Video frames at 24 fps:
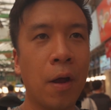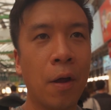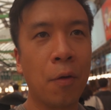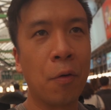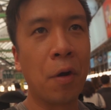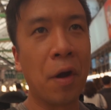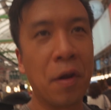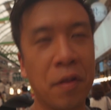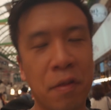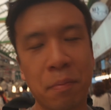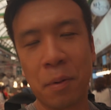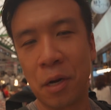
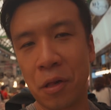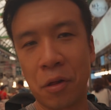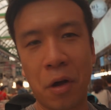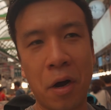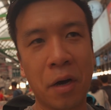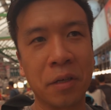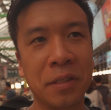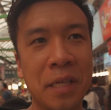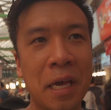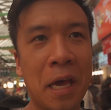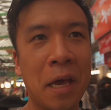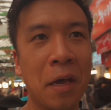Alright, it's been a
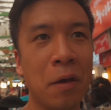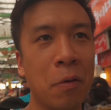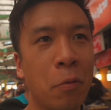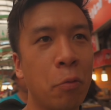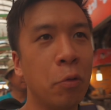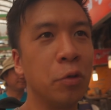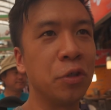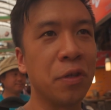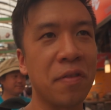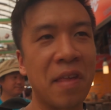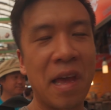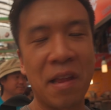long day.
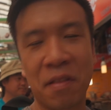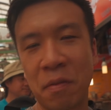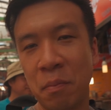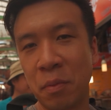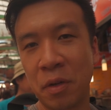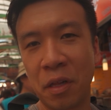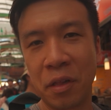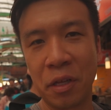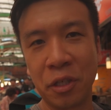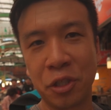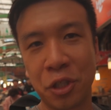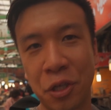We just had some
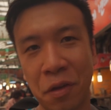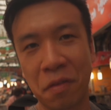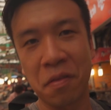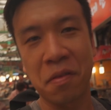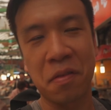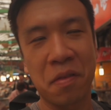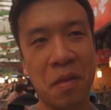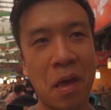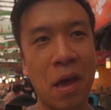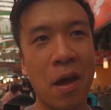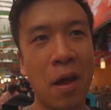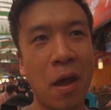
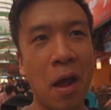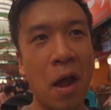delicious